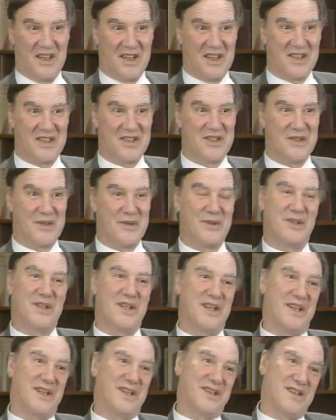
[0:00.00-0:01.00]
are so
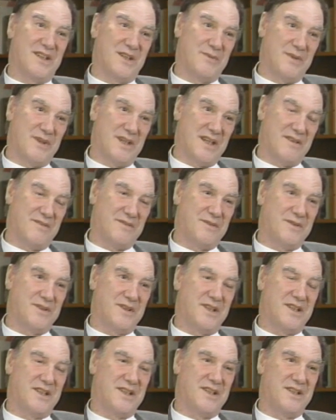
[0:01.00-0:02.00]
great that we have to
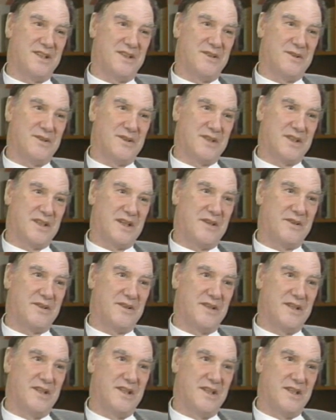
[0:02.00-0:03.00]
take into
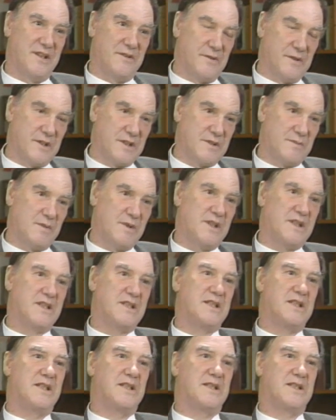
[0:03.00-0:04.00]
account, in the first
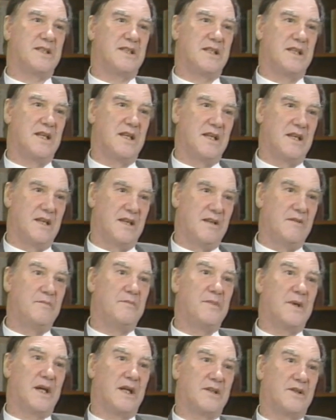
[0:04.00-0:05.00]
place, its
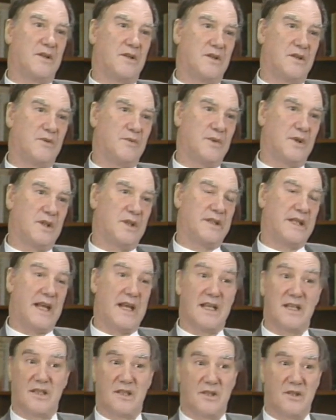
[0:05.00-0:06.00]
impact on the world
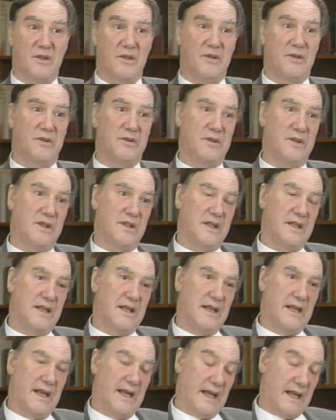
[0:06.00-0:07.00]
as a whole,
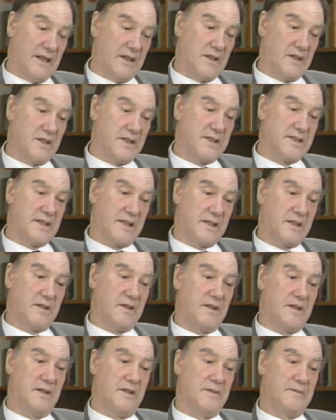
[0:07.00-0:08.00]
and on the
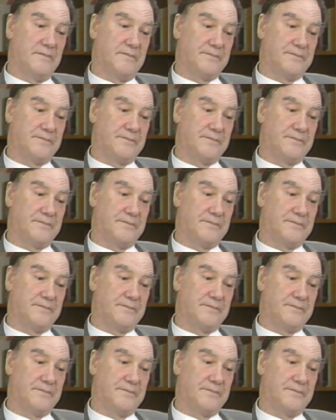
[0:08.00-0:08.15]
second,